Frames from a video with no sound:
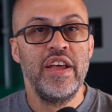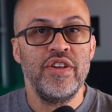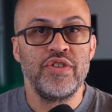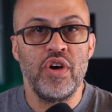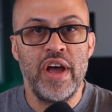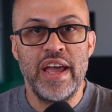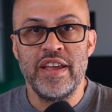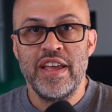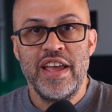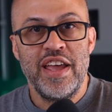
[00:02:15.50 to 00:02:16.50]
So hey,
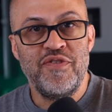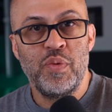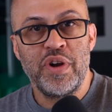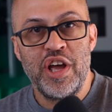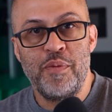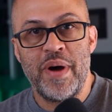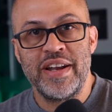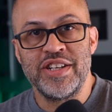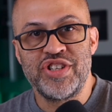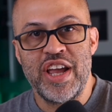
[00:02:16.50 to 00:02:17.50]
if you want to help out
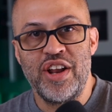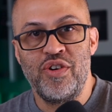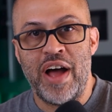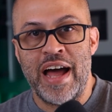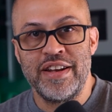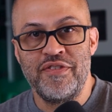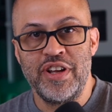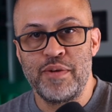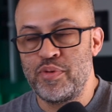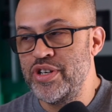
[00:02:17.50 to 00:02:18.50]
the channel, I
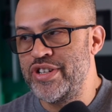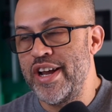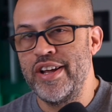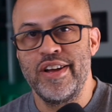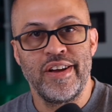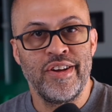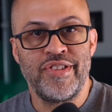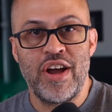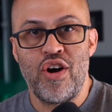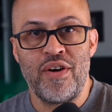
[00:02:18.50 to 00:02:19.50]
definitely appreciate it, because
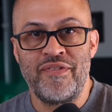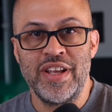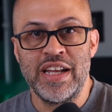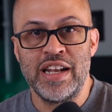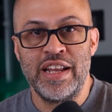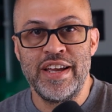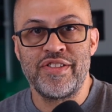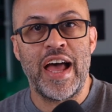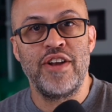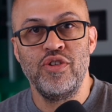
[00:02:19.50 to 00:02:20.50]
they are affiliate links.
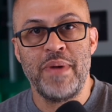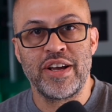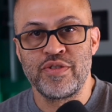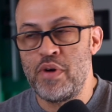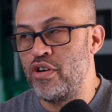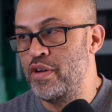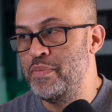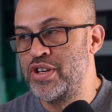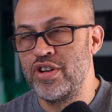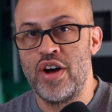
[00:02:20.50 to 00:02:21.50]
I do make a small
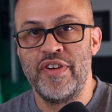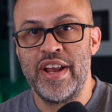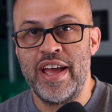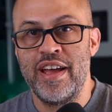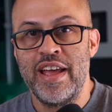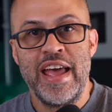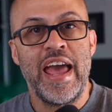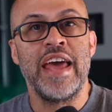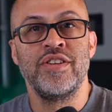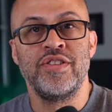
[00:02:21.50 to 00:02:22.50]
commission off of that,
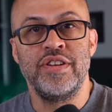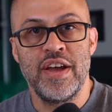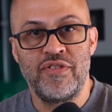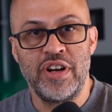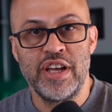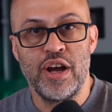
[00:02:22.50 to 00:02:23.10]
and it's definitely